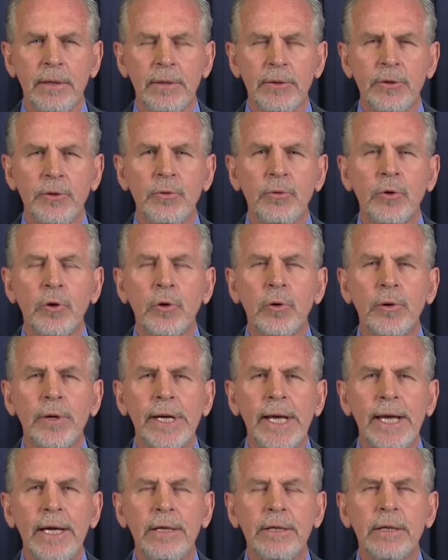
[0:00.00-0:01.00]
to
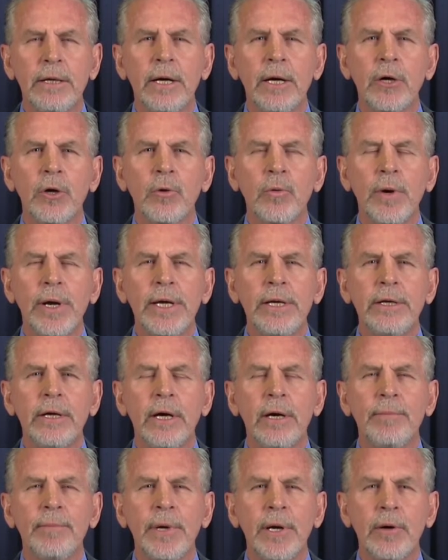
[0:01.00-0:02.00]
create a great
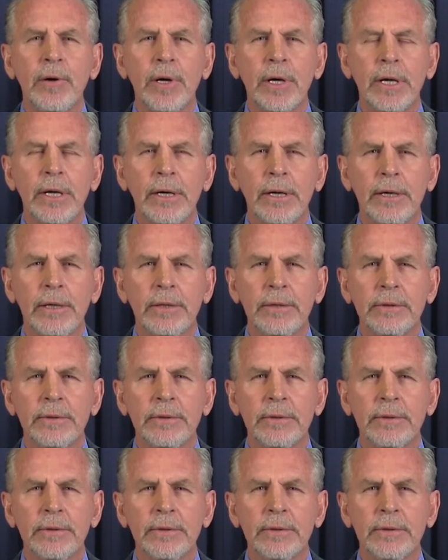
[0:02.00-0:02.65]
America.